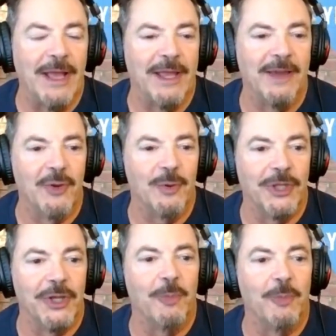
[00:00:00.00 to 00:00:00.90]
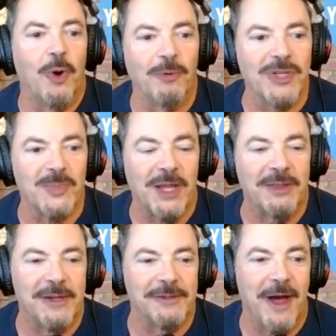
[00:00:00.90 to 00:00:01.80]
give you a little more
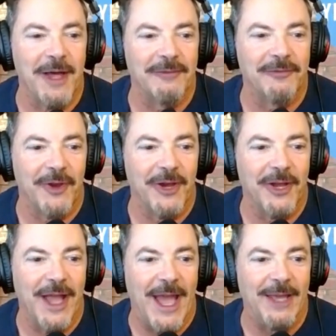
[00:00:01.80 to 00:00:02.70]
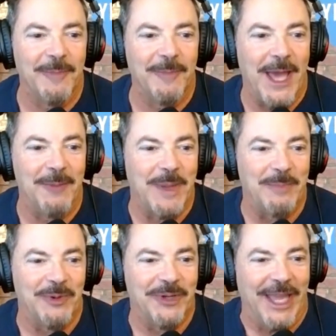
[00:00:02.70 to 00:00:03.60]
respect than a lot of ad
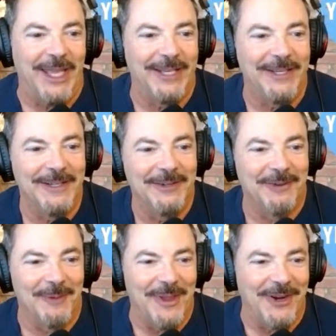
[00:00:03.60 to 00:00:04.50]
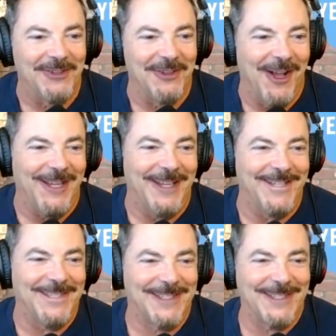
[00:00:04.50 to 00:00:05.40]
people get from their
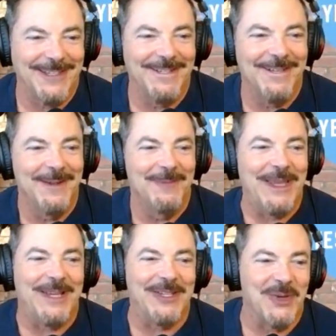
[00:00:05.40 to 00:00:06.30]
clients because